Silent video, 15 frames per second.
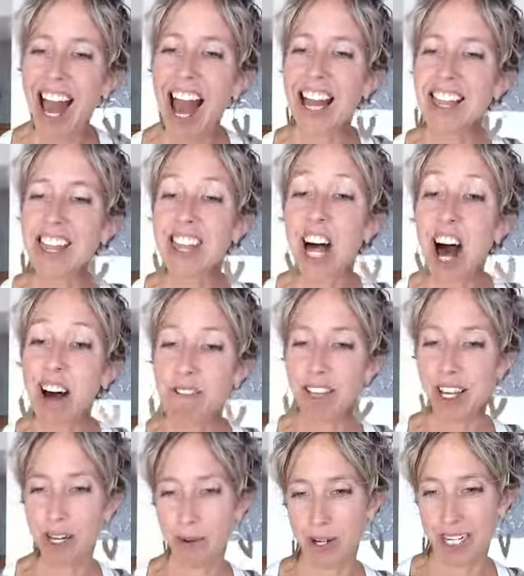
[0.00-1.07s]
I love
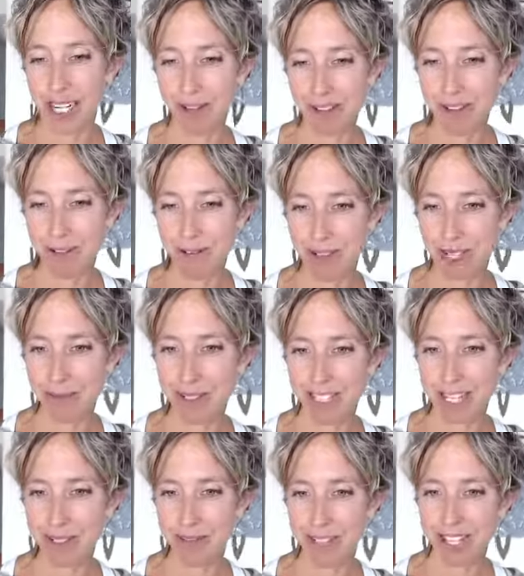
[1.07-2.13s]
that you're working with the Freedom
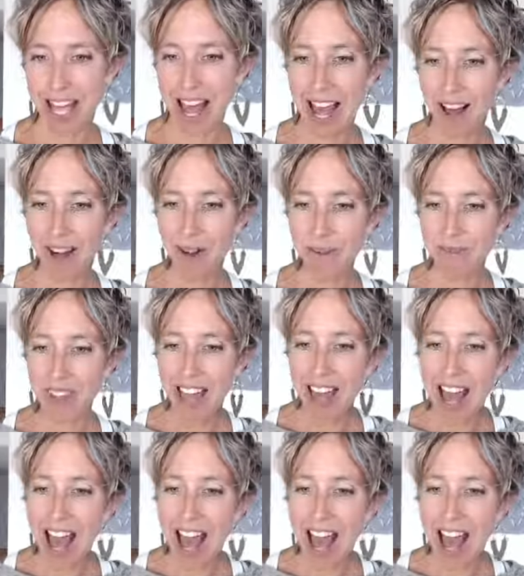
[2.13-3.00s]
Schedule now.